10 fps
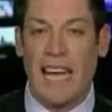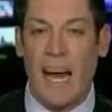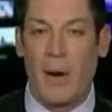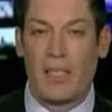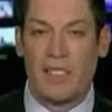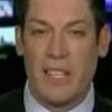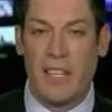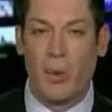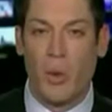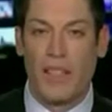
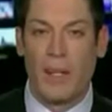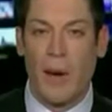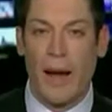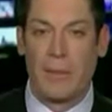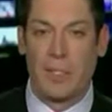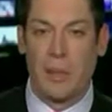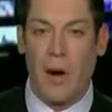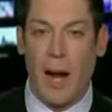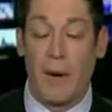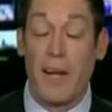guaranteed to win the New Hampshire
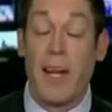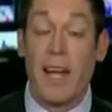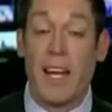primary.